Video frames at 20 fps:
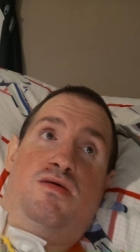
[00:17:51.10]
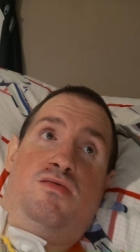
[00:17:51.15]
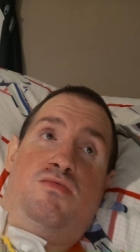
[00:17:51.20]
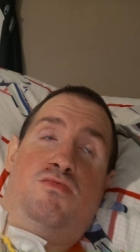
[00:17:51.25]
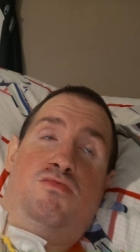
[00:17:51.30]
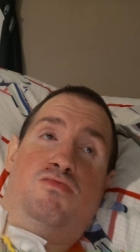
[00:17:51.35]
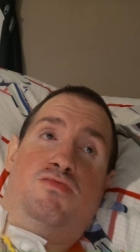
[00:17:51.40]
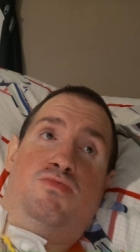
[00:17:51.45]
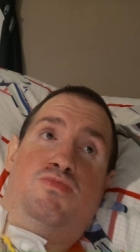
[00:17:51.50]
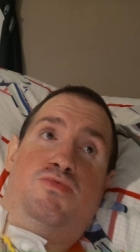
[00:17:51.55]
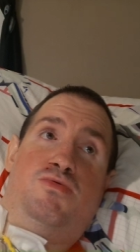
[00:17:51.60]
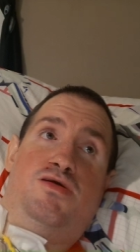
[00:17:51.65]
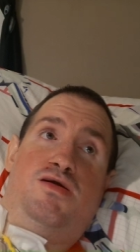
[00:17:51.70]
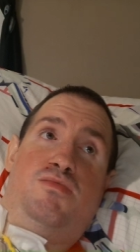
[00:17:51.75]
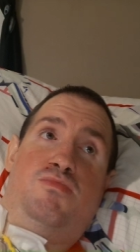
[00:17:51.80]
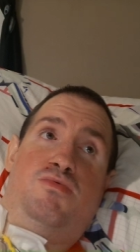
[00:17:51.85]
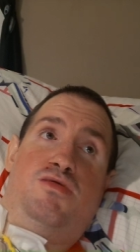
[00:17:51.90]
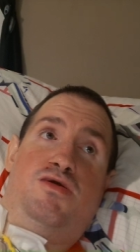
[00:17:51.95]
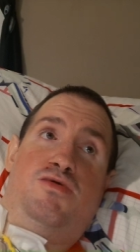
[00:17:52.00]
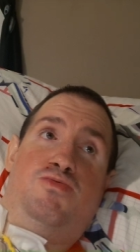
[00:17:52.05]
Don't you
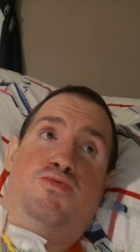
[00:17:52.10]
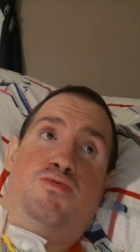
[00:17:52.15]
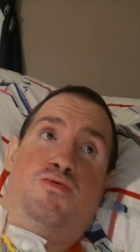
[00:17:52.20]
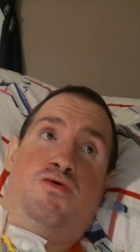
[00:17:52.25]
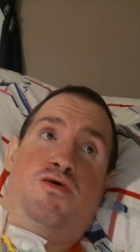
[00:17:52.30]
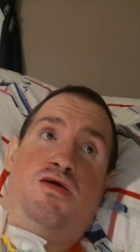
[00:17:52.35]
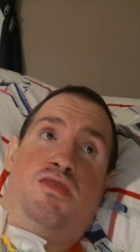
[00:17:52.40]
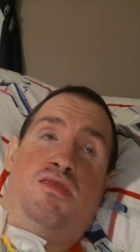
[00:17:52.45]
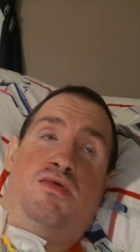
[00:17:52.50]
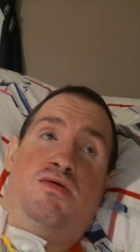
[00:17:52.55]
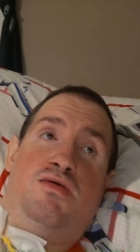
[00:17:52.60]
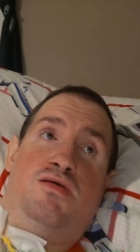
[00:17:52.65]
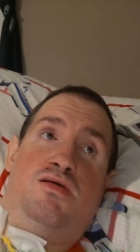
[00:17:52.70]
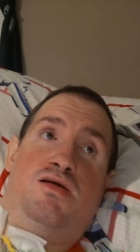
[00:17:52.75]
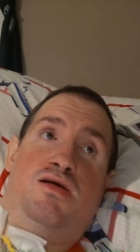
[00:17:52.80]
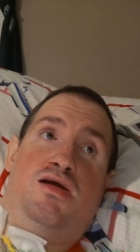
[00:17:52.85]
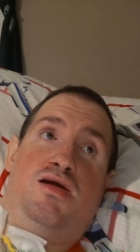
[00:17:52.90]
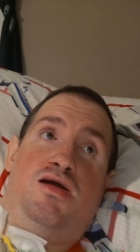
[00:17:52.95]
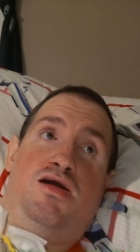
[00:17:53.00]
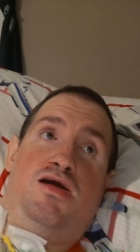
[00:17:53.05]
forget when he fought
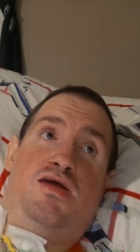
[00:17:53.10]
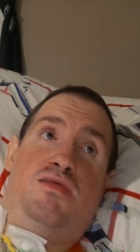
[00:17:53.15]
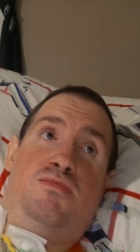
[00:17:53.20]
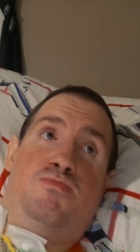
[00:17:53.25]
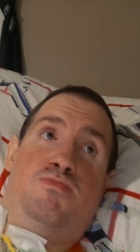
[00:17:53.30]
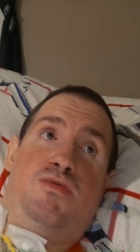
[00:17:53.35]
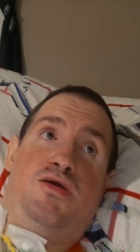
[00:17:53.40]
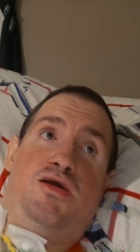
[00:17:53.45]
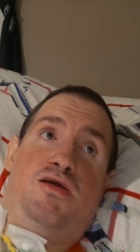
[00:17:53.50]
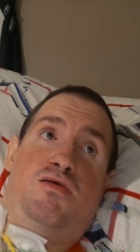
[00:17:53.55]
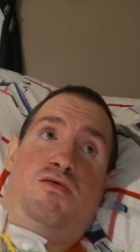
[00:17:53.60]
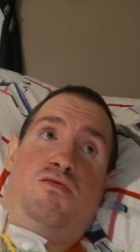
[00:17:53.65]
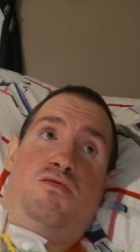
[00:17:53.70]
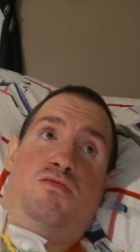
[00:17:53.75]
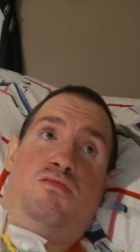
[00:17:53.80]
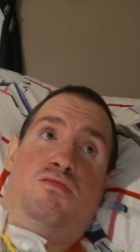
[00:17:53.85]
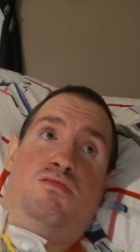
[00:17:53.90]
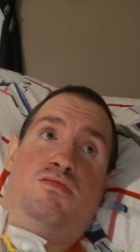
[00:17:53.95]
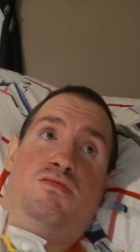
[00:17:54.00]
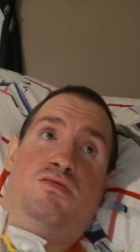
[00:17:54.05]
Adam
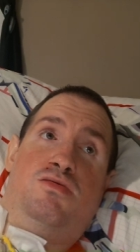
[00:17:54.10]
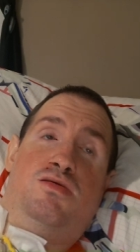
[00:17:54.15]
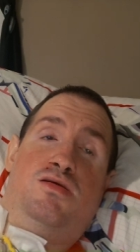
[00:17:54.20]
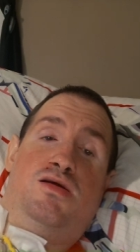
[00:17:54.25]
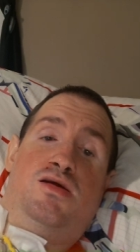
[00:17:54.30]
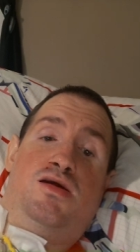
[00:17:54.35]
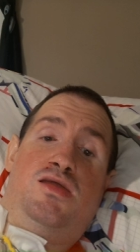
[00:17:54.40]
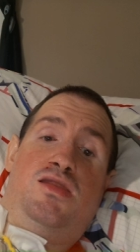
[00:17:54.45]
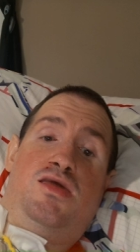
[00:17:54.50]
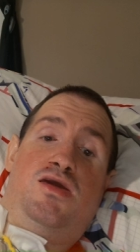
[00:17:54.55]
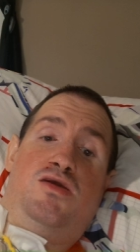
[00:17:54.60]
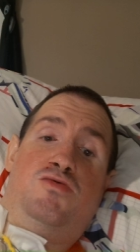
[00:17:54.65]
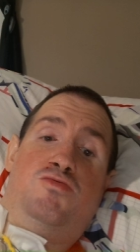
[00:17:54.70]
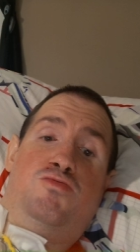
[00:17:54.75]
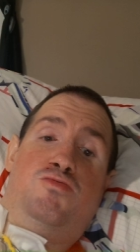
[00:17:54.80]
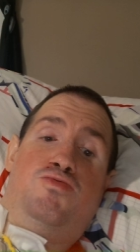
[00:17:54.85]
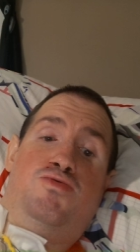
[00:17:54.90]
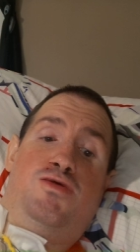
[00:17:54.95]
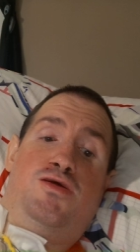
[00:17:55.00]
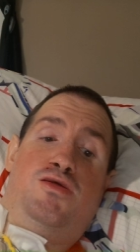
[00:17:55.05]
Mair and
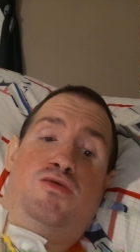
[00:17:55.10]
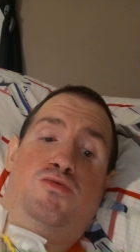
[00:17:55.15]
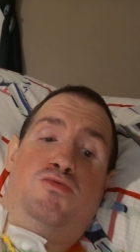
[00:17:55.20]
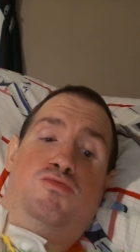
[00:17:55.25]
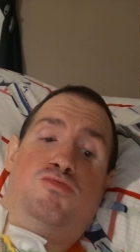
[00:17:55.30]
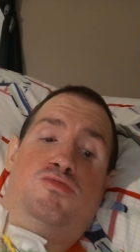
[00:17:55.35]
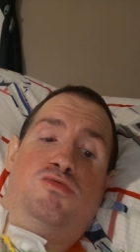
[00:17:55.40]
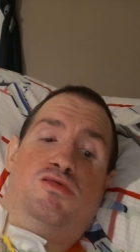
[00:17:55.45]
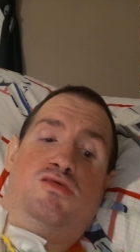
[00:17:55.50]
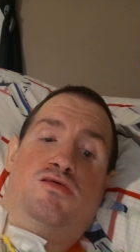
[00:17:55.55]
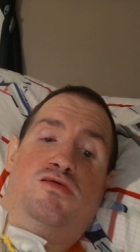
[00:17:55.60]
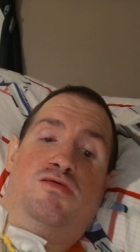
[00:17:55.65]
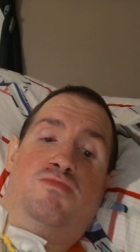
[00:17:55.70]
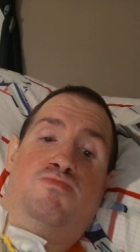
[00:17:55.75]
Andrew Peters,